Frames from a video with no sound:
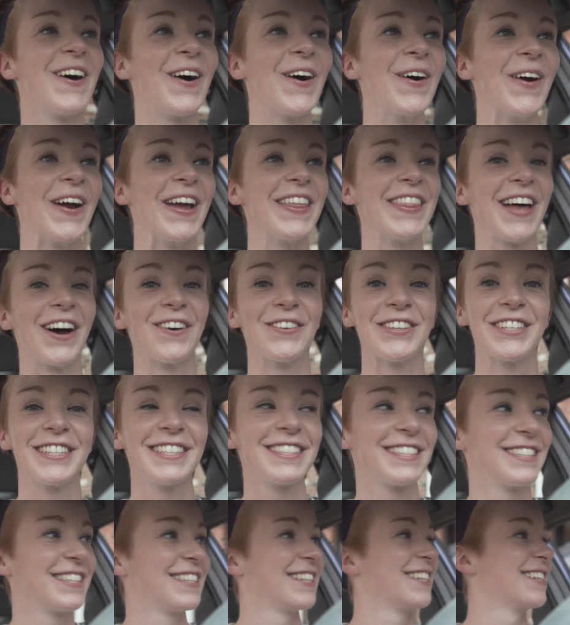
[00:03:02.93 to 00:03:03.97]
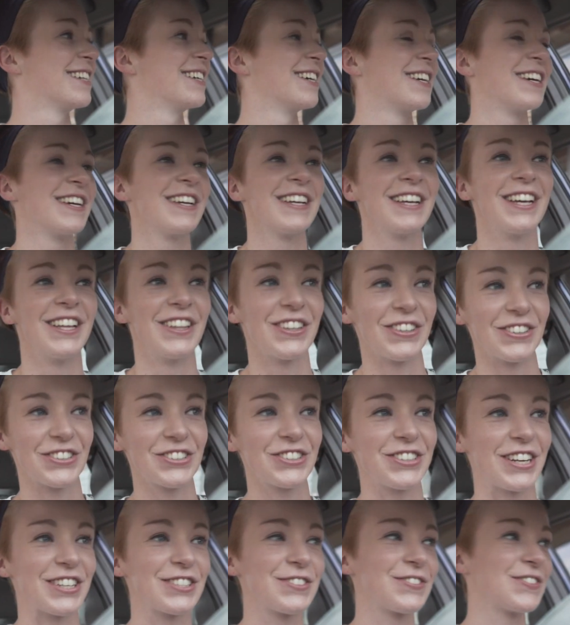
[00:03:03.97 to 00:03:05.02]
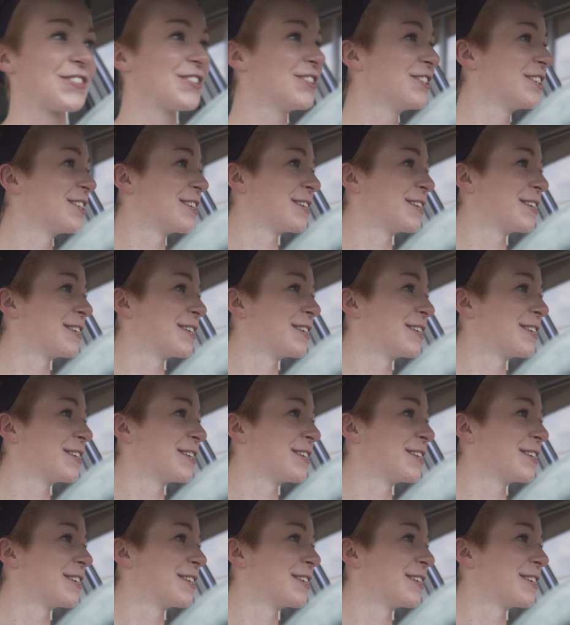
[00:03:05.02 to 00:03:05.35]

All right, that was a little stressful.